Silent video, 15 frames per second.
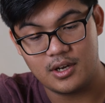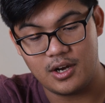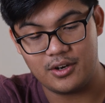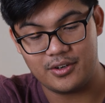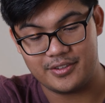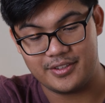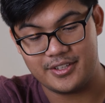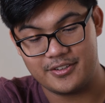
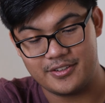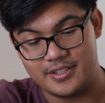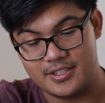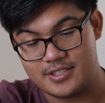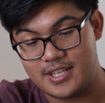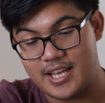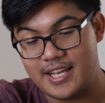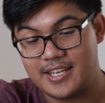Oh, there it
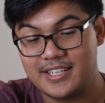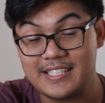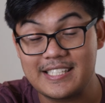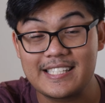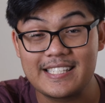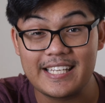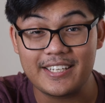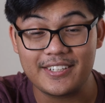is. And a
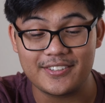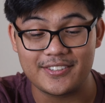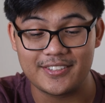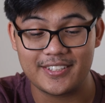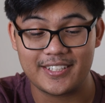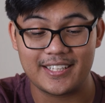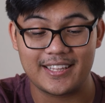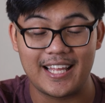single,
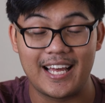look at